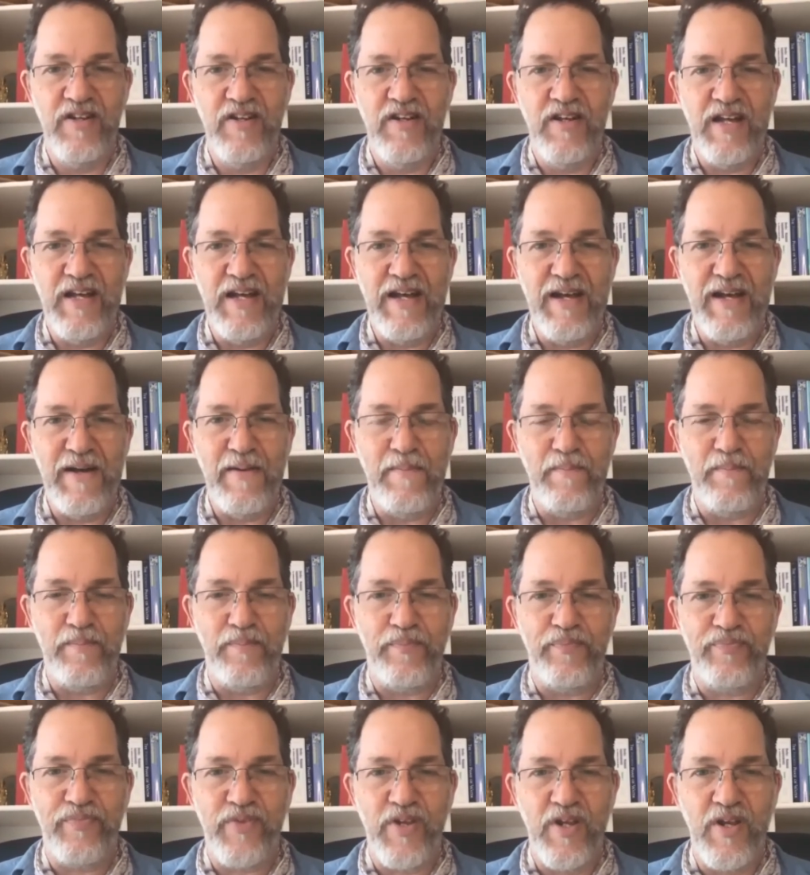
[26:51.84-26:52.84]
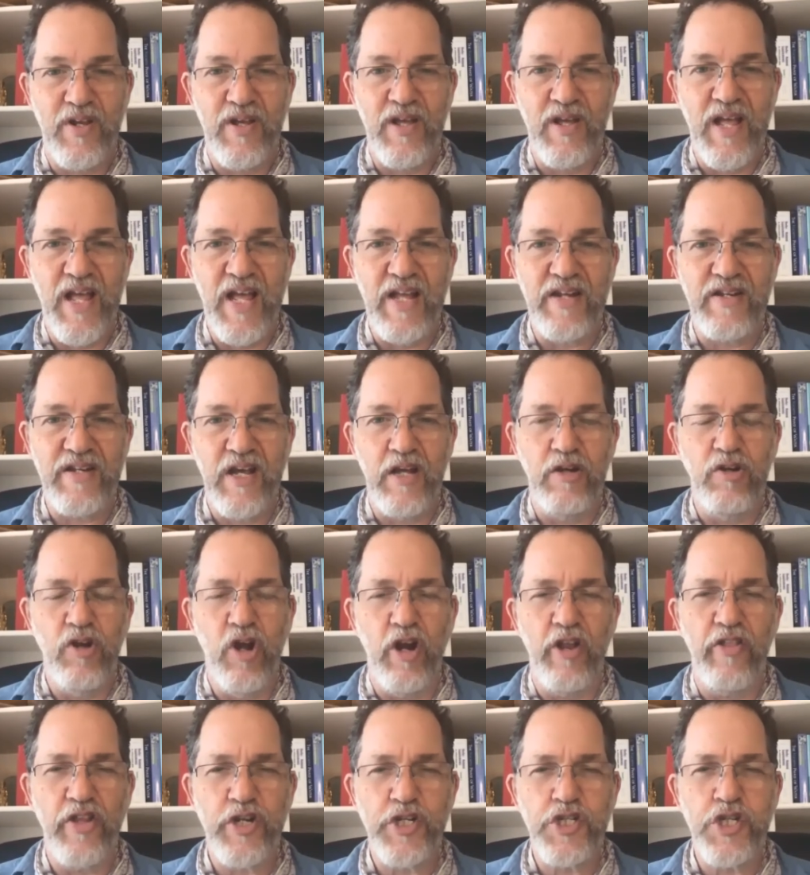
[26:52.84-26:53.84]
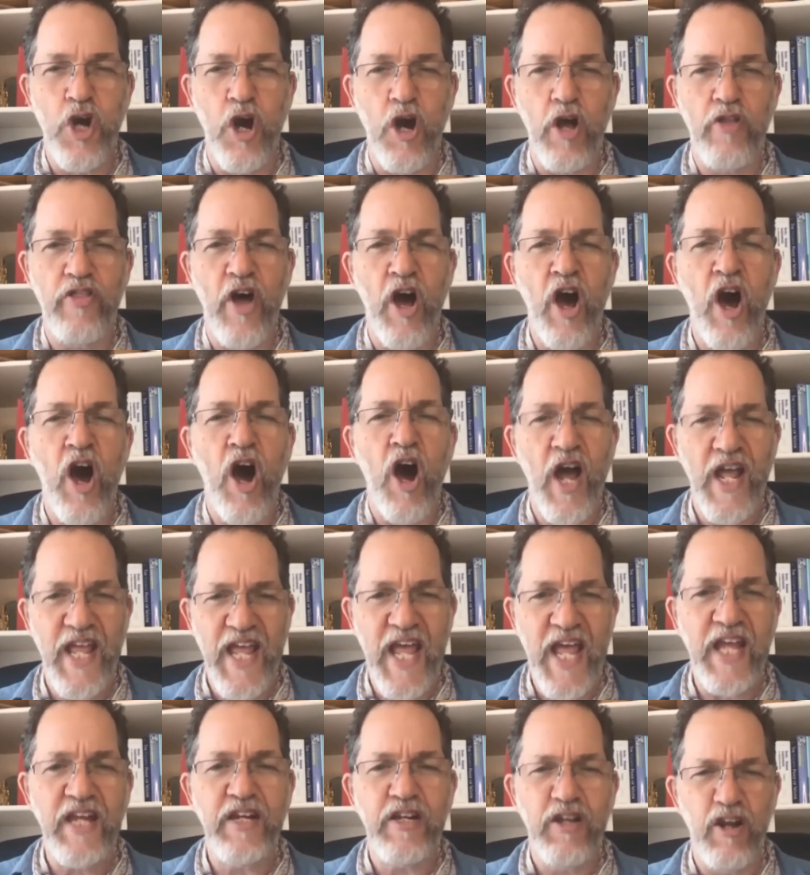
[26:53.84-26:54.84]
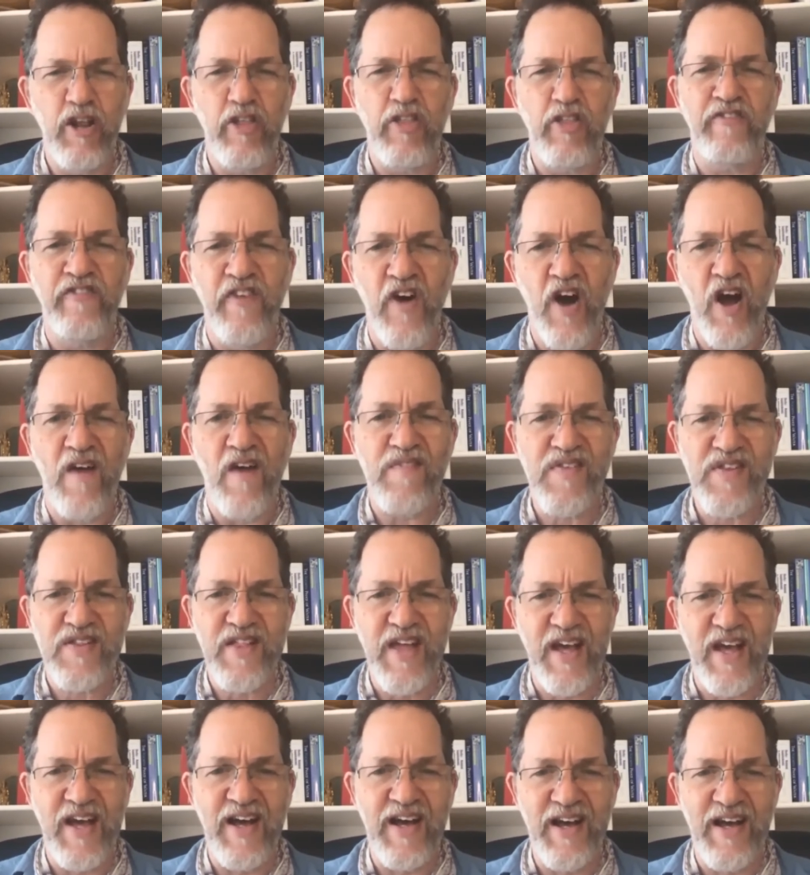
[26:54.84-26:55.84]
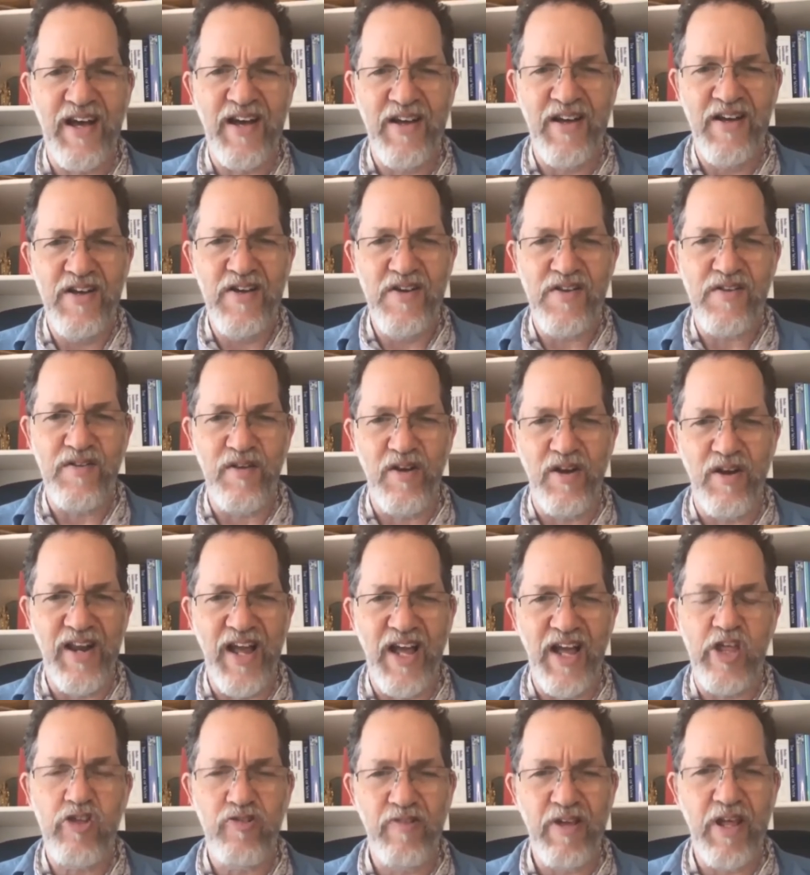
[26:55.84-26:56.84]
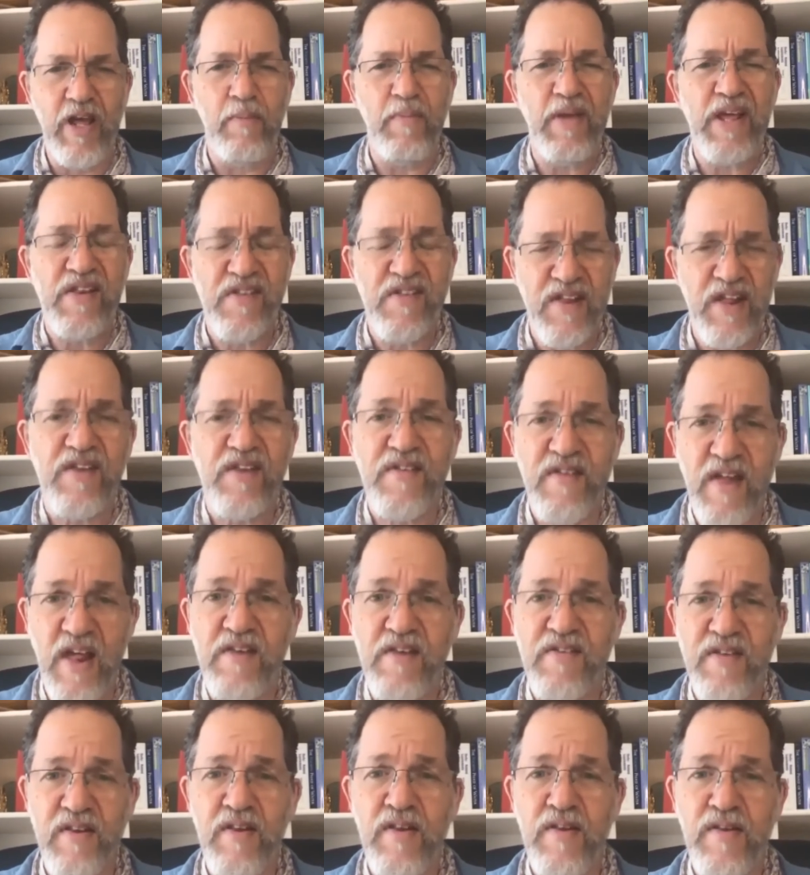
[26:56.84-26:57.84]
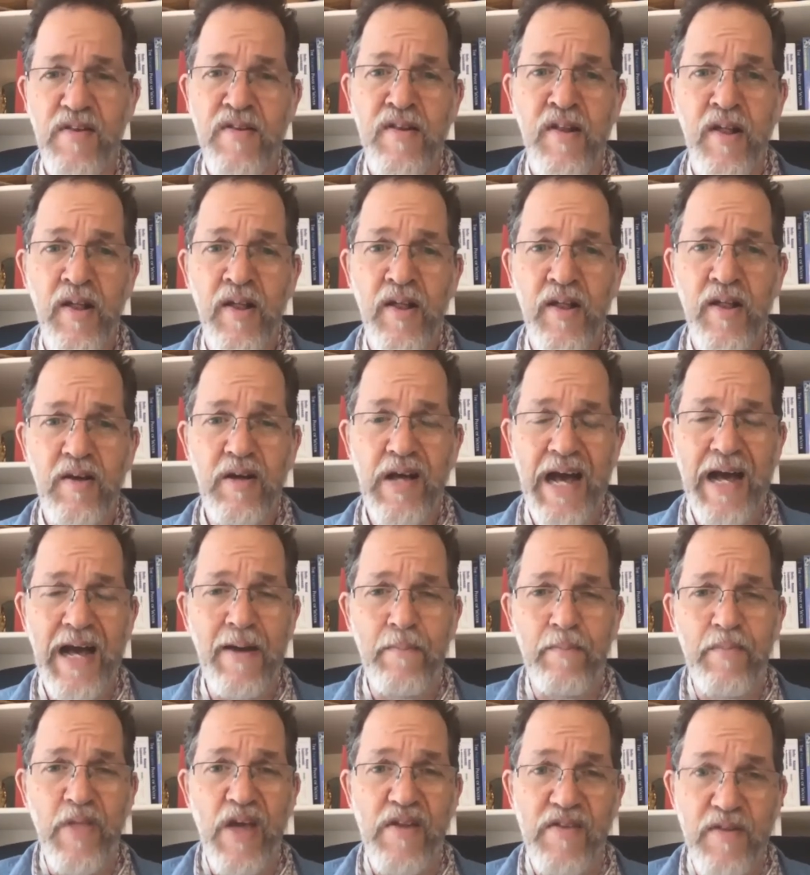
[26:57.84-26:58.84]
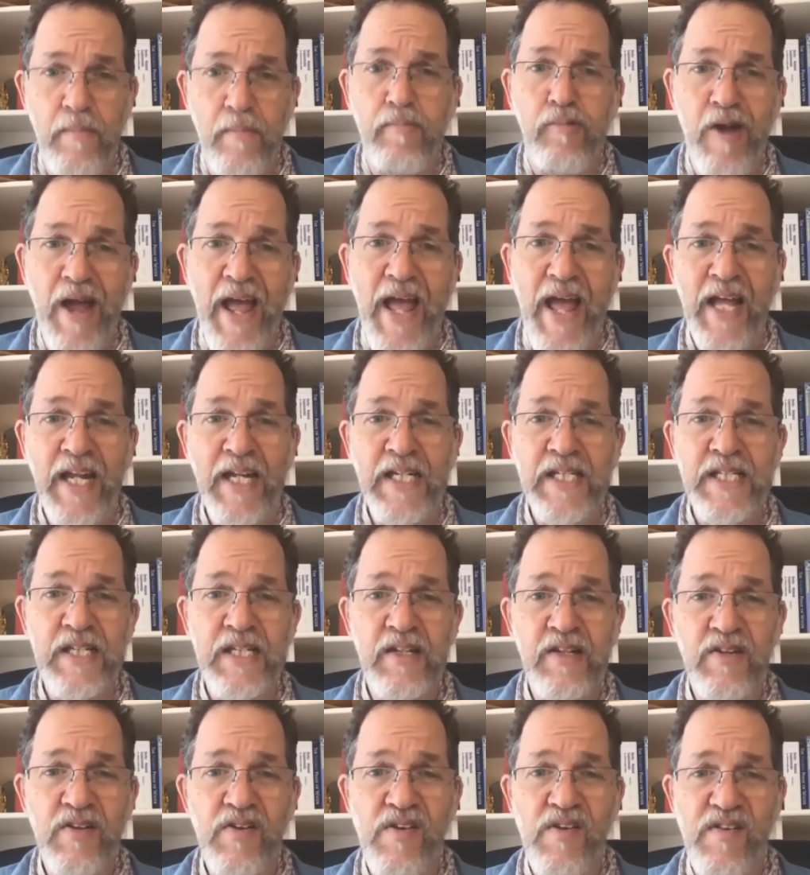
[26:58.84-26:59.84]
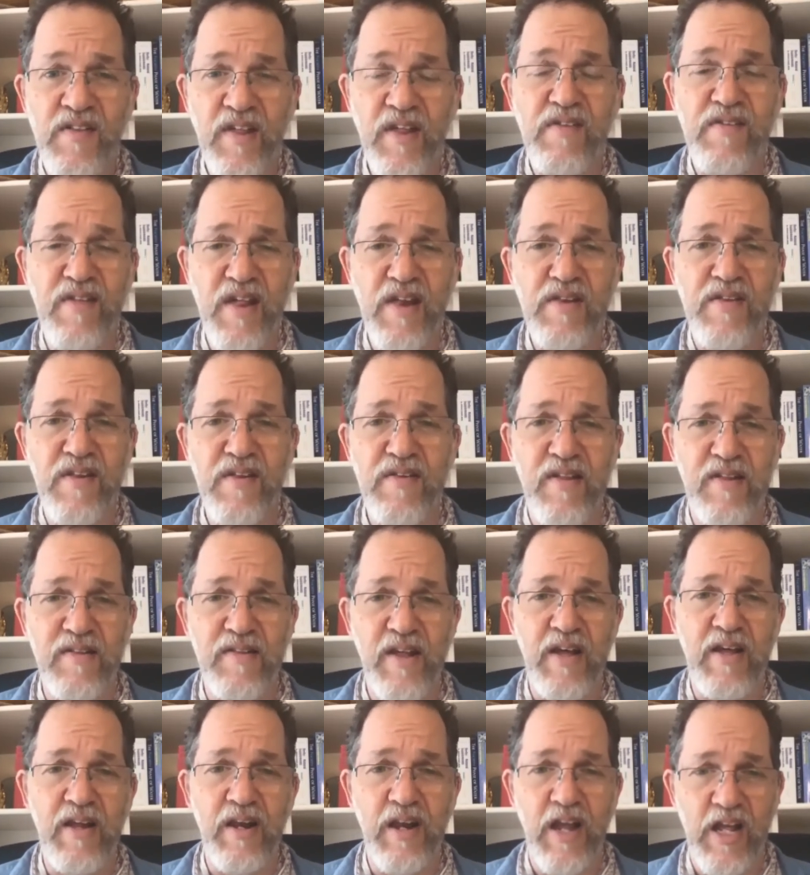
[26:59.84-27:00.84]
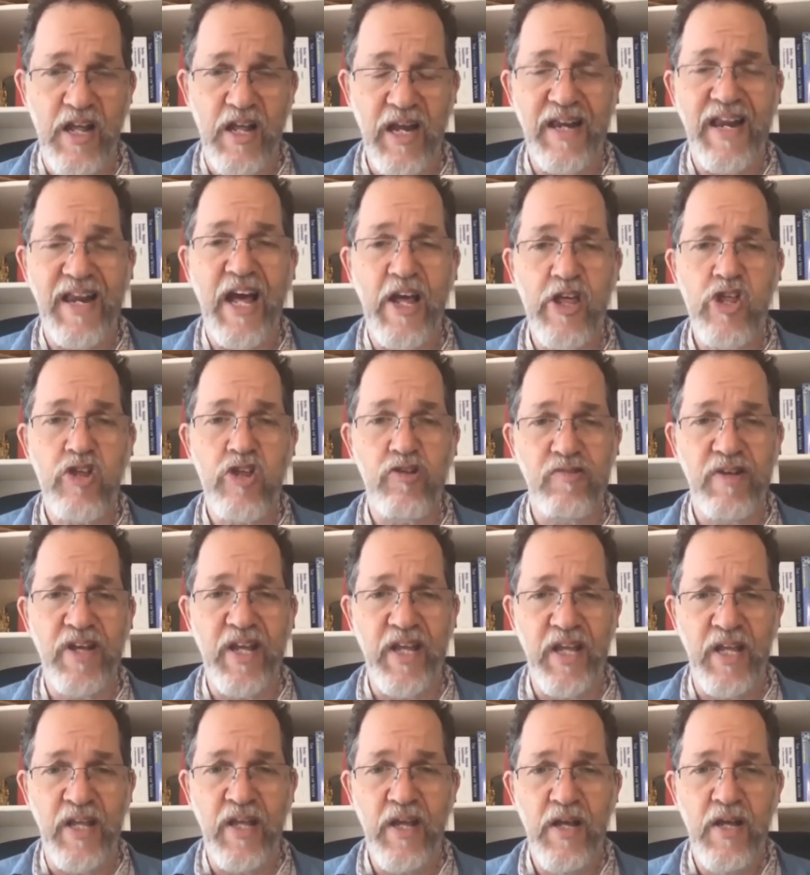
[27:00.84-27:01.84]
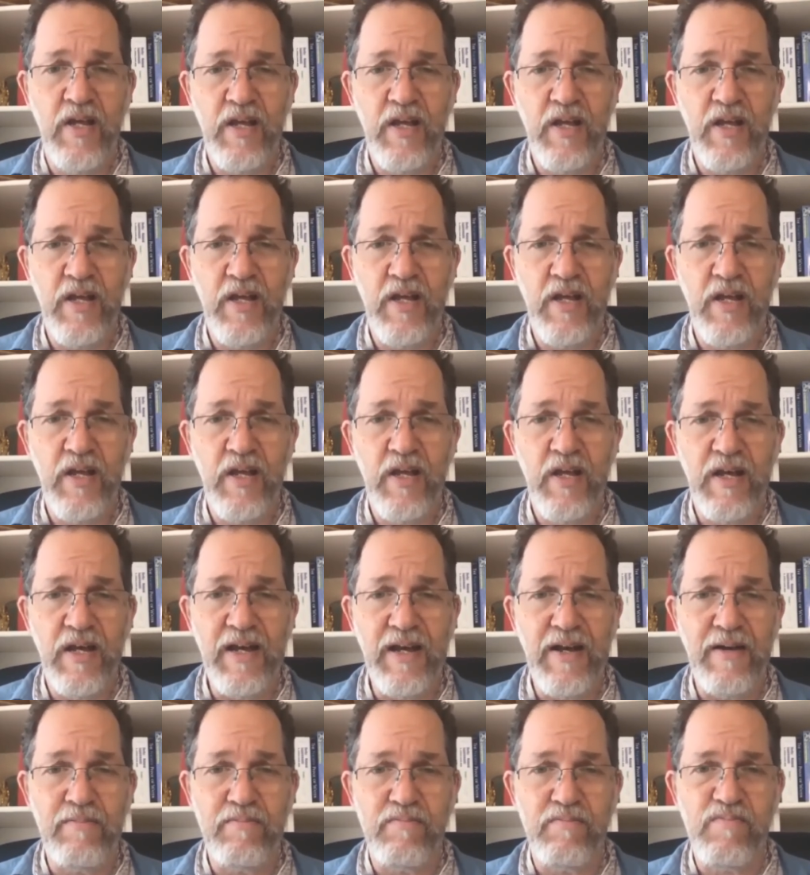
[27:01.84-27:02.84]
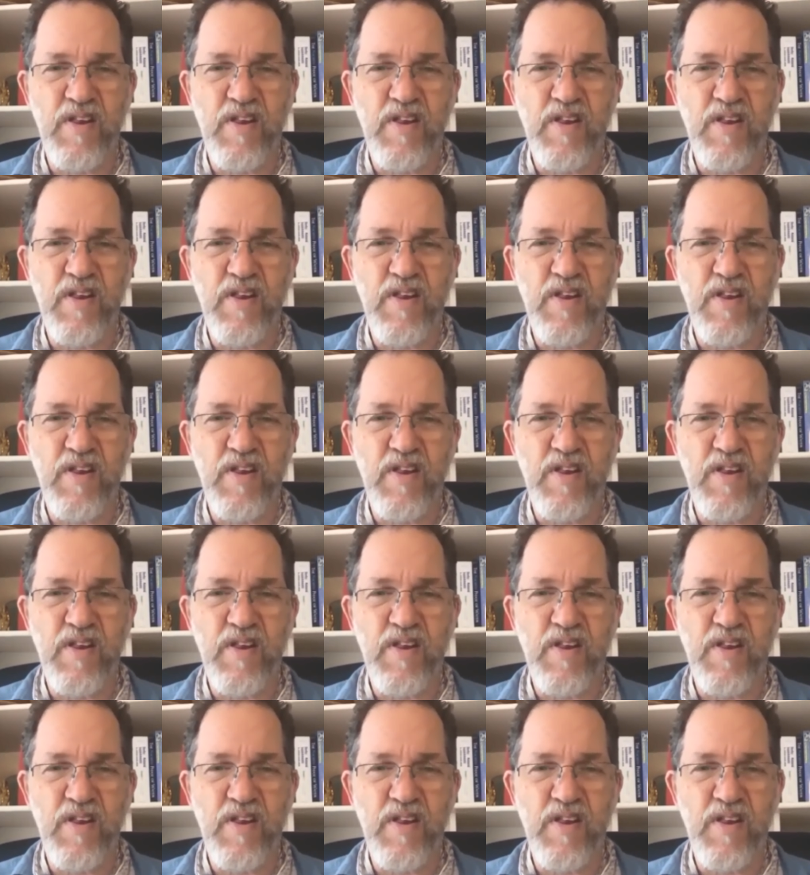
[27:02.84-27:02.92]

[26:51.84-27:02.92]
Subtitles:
And a lot of the high end, the 5-star sort of luxury. Six Senses as a brand. Six Senses is a luxury spa